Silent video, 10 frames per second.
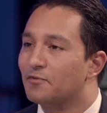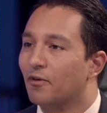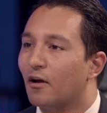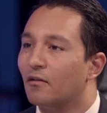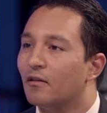
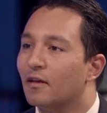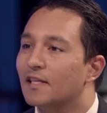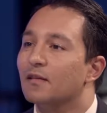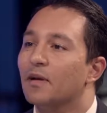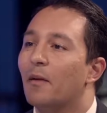Israel
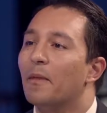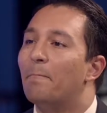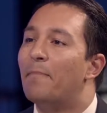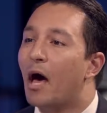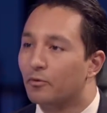is going to become the
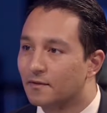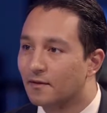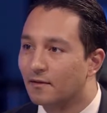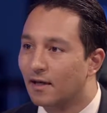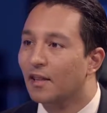
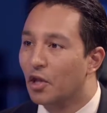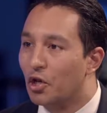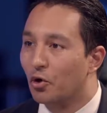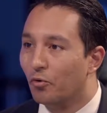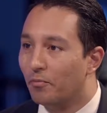belt in the
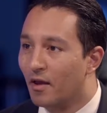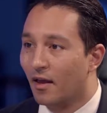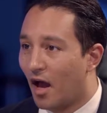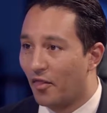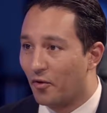new
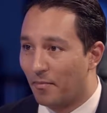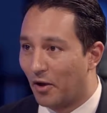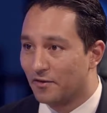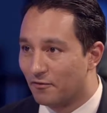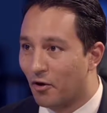the
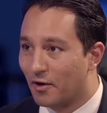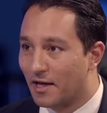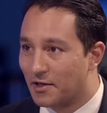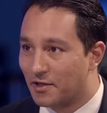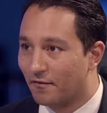Belt and Road
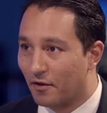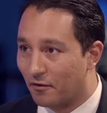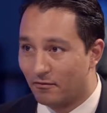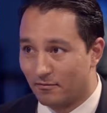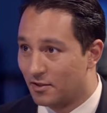Initiative
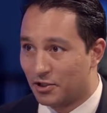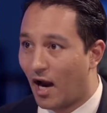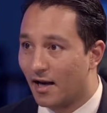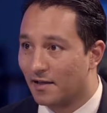that China